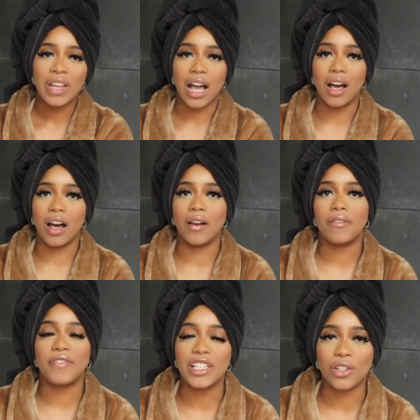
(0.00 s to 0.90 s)
a
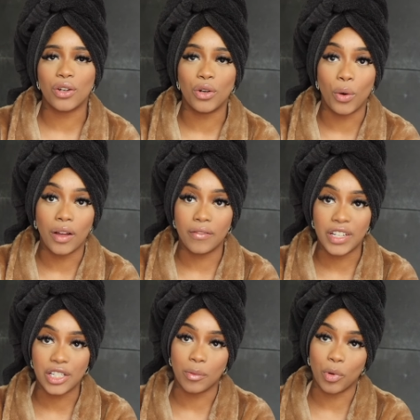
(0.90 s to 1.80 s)
physical
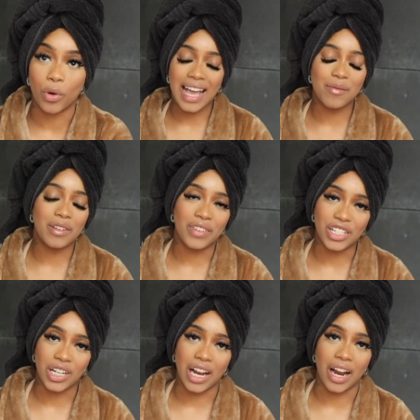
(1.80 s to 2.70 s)
vision board. I am a
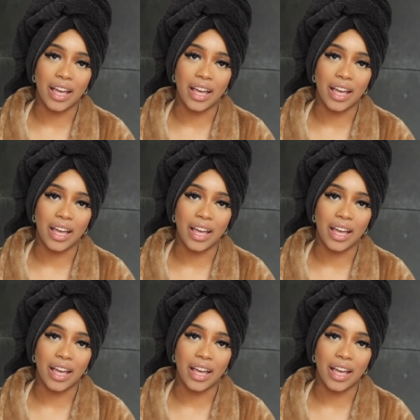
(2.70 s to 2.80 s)
visionary.